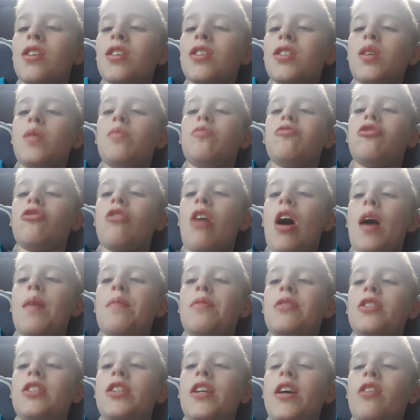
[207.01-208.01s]
subscribe,
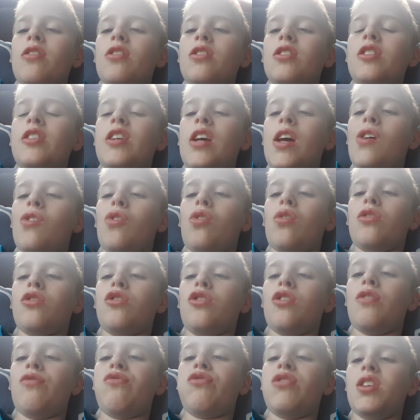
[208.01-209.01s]
and share this channel with
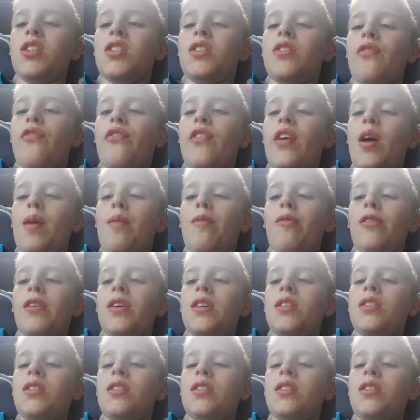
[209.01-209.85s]
your friends and family.